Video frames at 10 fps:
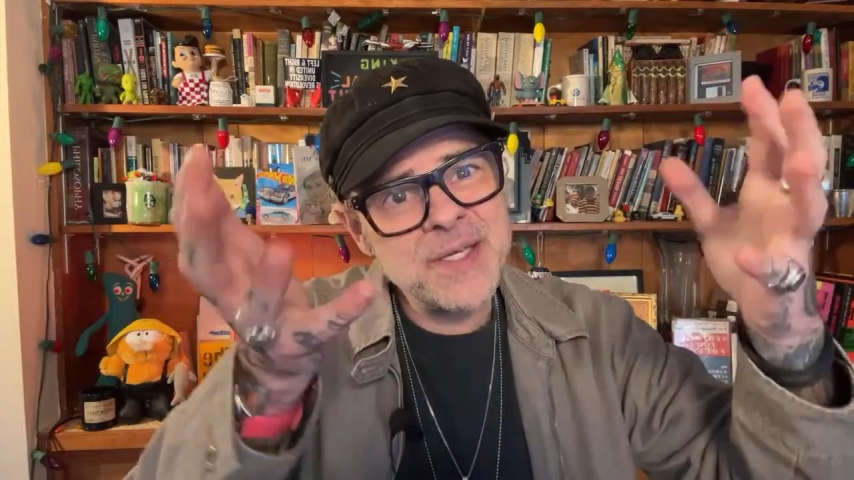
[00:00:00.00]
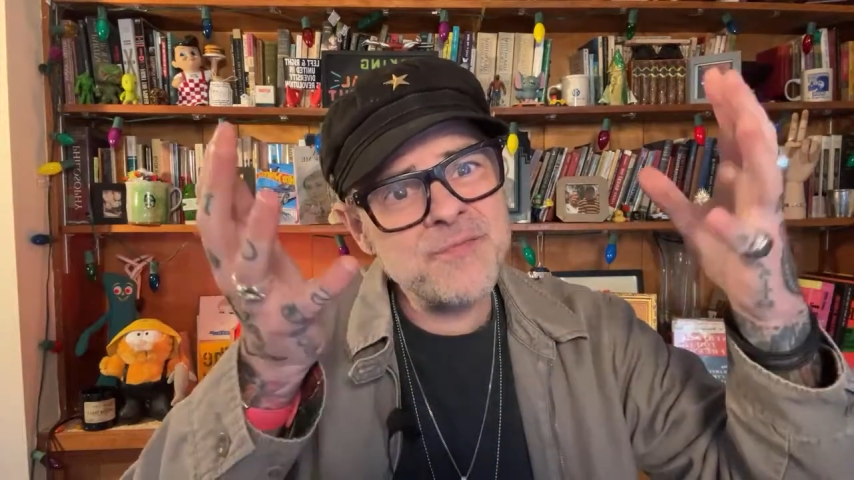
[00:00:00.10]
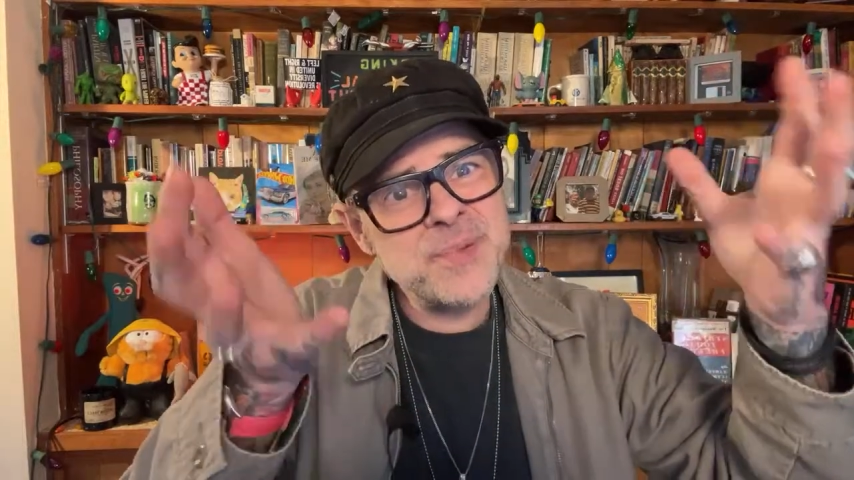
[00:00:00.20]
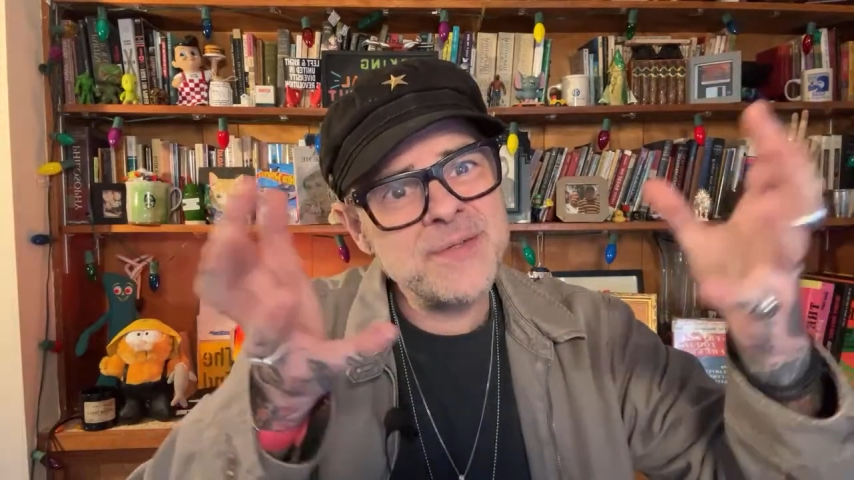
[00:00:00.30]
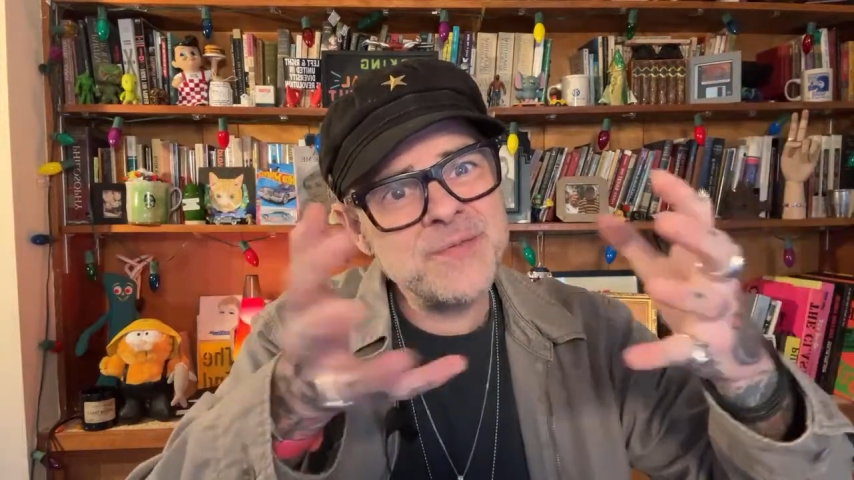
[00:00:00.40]

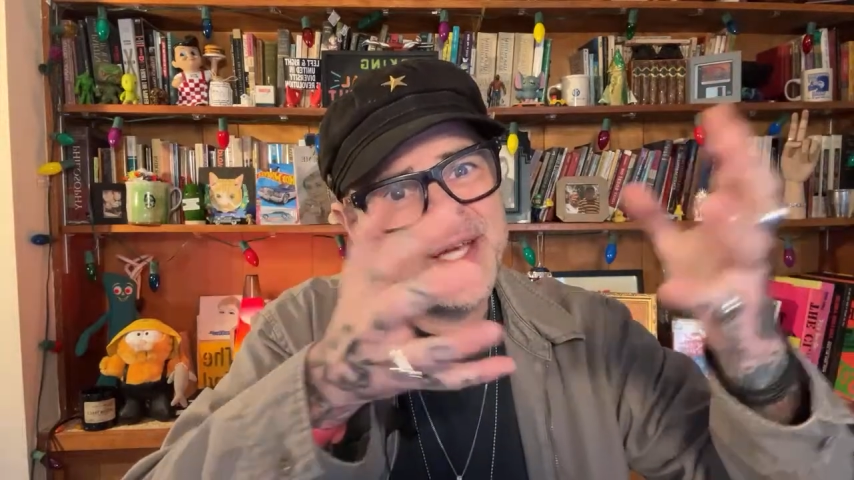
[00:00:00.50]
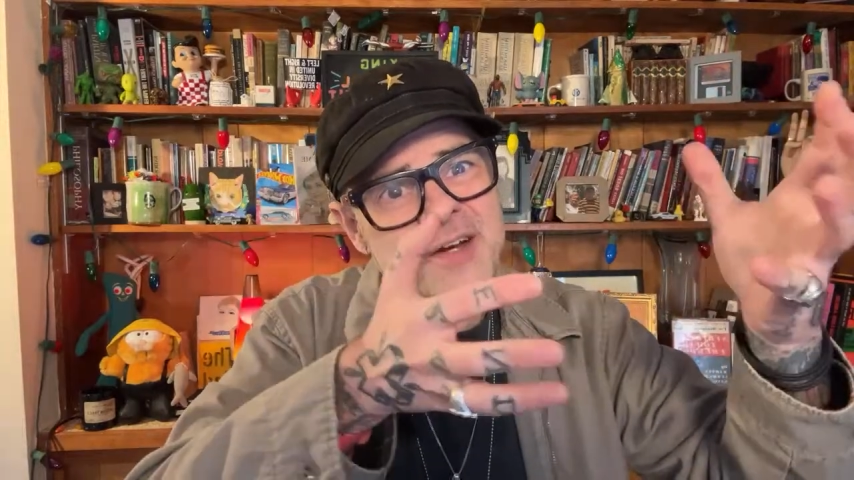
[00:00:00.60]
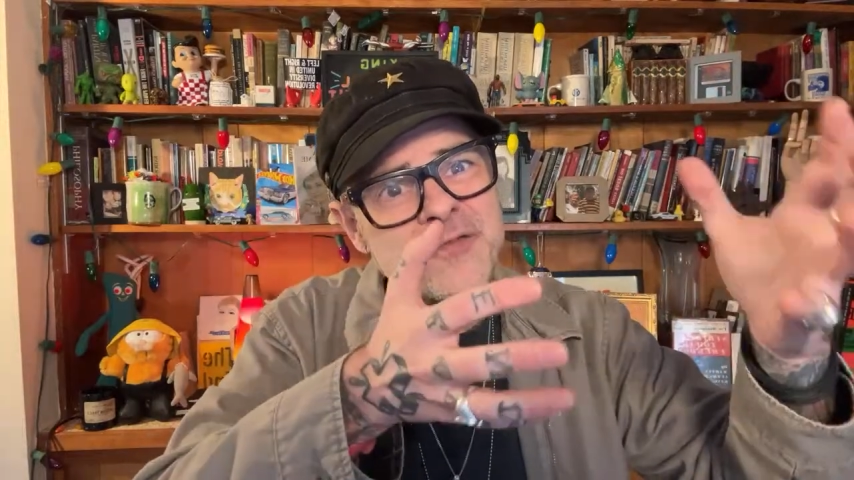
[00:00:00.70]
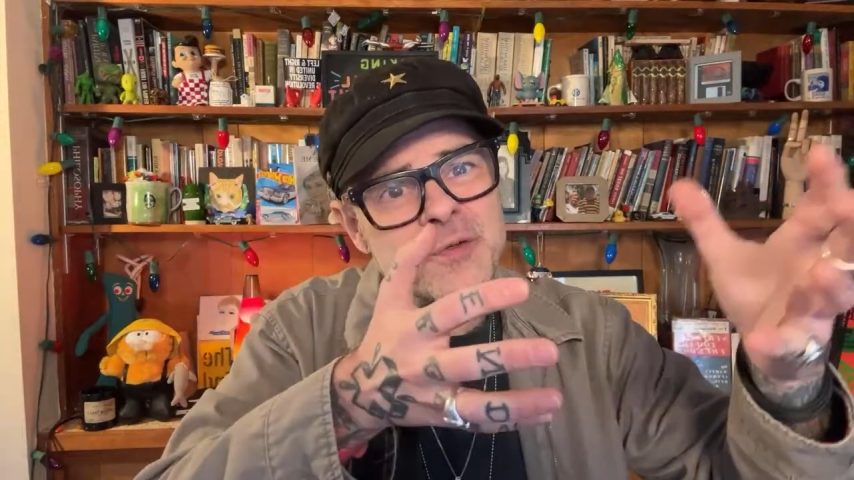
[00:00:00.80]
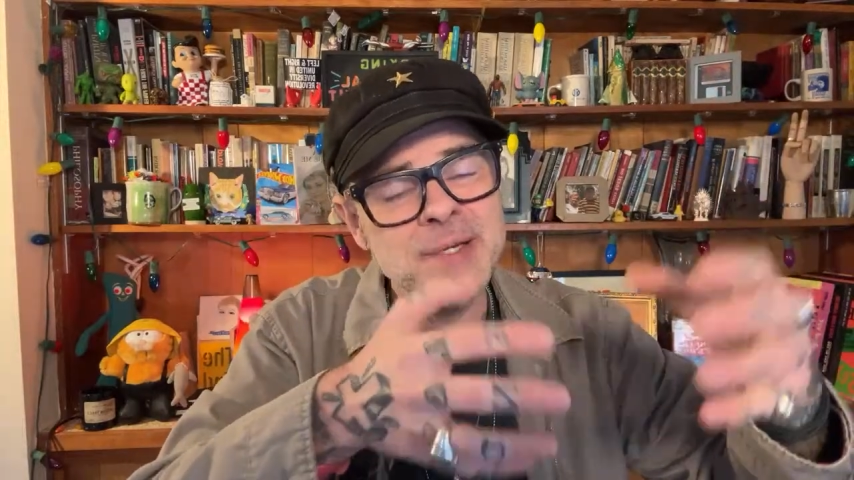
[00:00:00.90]
They've been
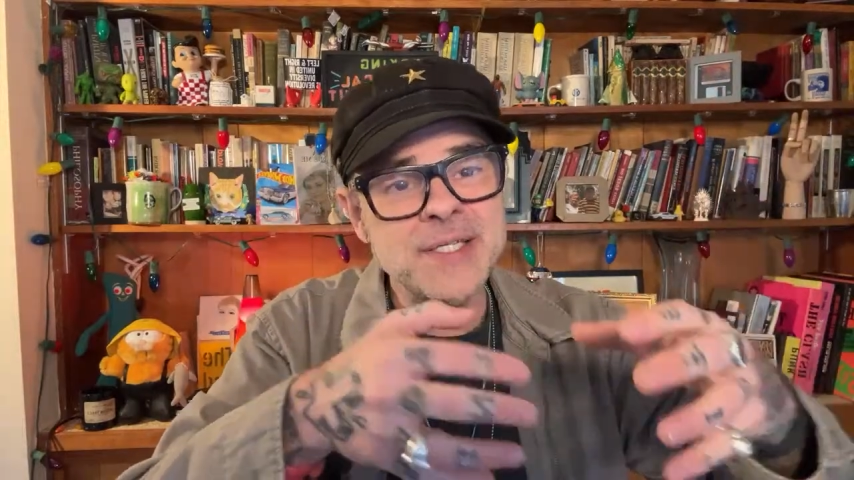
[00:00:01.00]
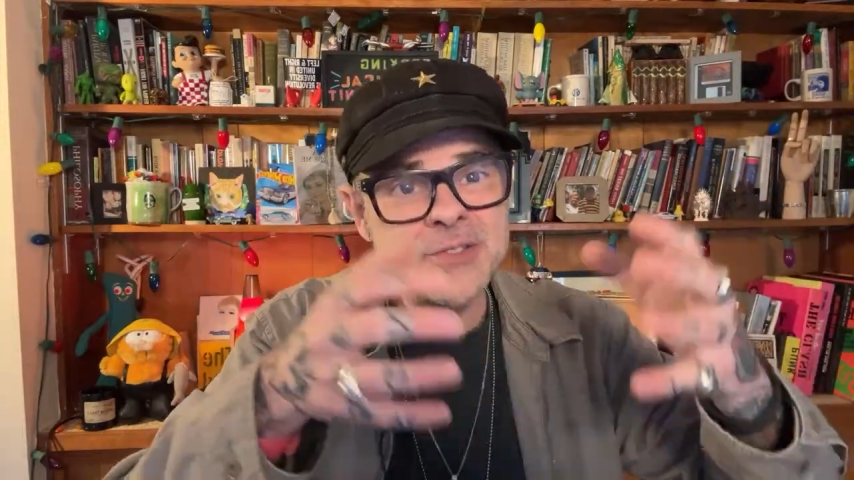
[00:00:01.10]
there for me.